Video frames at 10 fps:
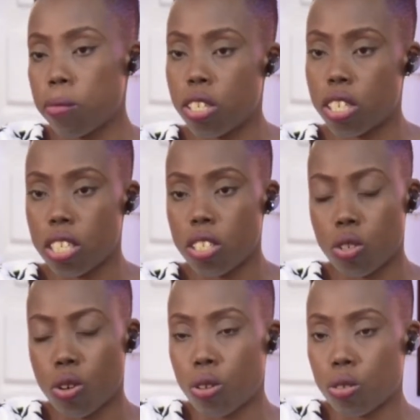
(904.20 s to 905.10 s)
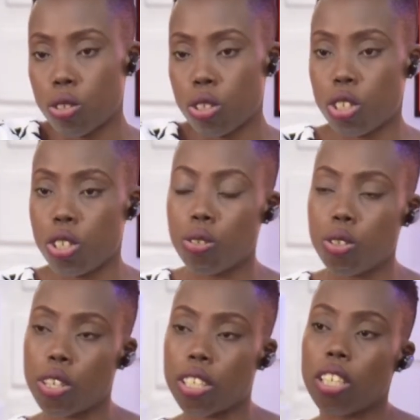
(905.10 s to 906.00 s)
teens or
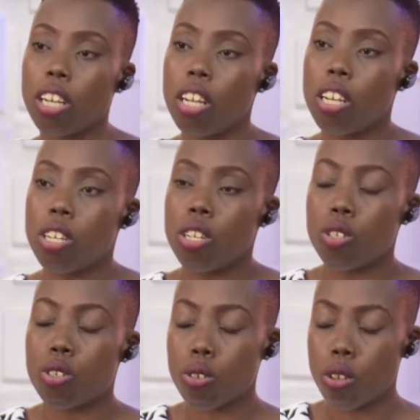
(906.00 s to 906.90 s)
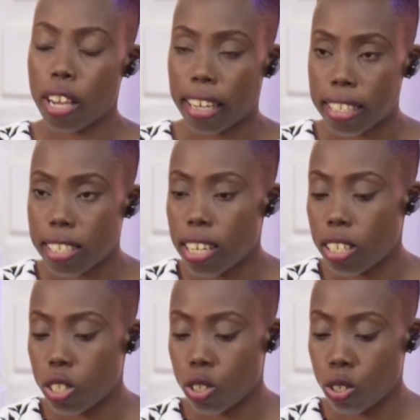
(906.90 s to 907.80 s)
children. Yeah. So like I said,
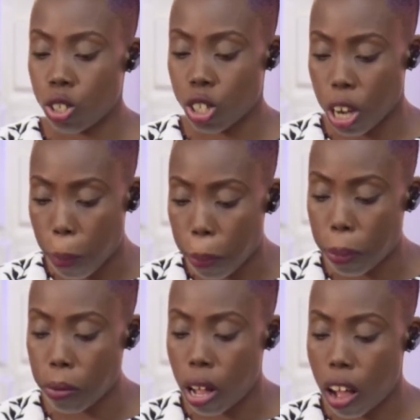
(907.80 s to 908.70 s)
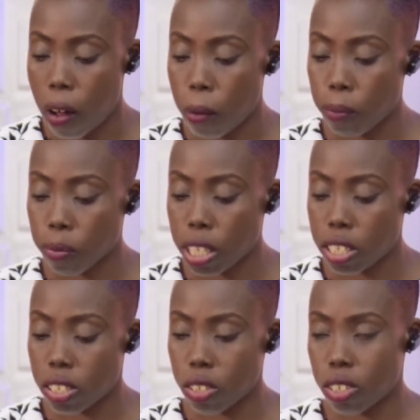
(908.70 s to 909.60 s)
it's not cheap.
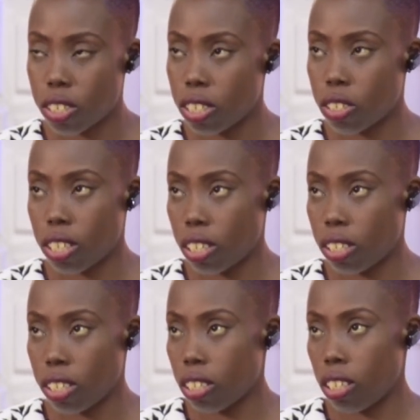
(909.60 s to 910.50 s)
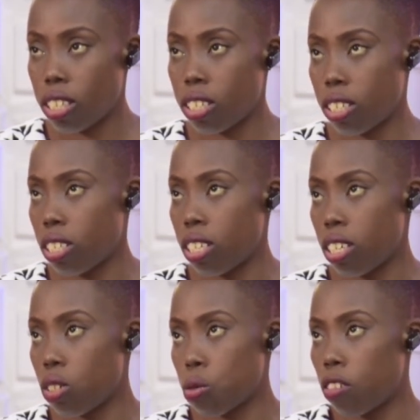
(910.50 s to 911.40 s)
It's not
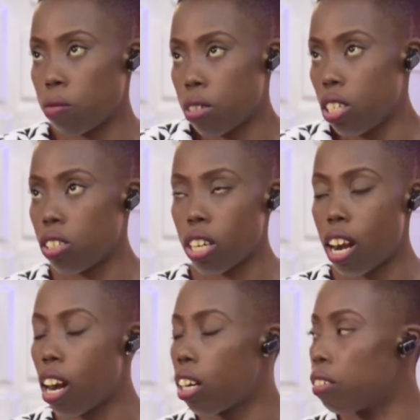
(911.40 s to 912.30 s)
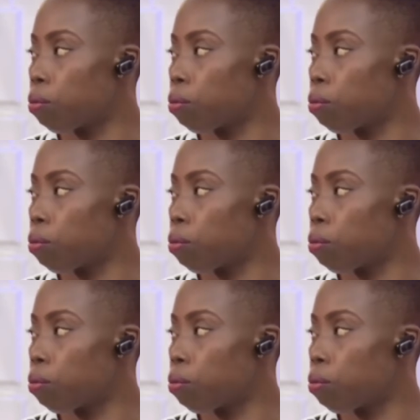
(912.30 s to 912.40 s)
10-12 million naira.